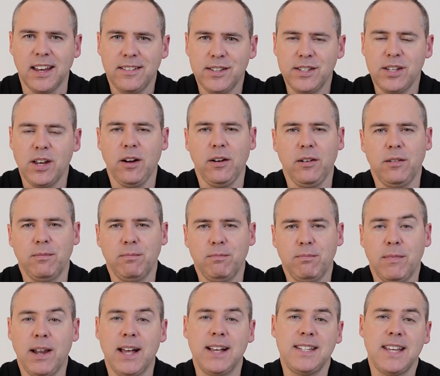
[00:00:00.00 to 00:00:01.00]
So
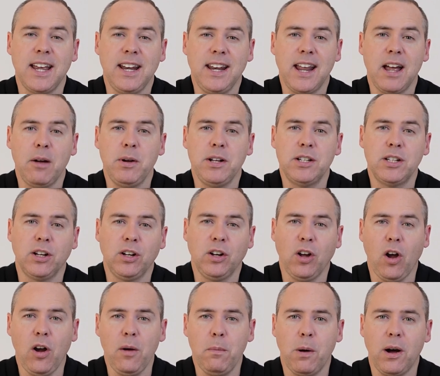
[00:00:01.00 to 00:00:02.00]
let's head now into
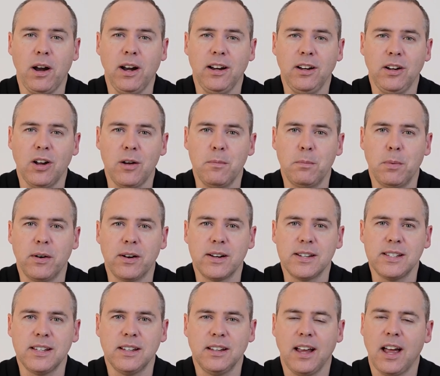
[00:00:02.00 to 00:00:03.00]
Copilot
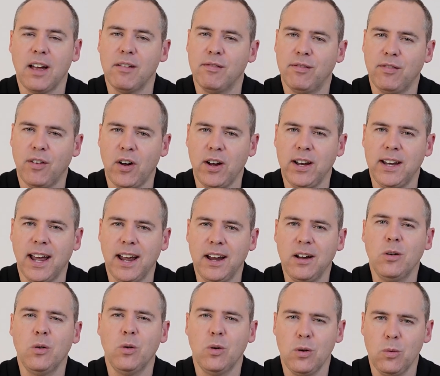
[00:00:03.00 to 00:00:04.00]
Notebooks and find
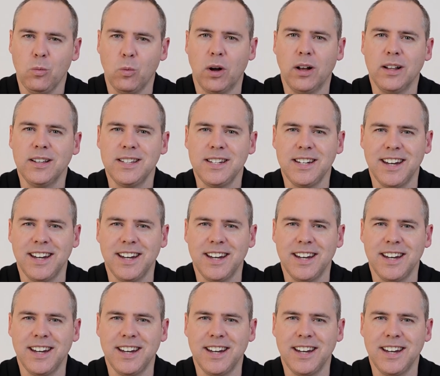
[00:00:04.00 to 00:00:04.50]
out what's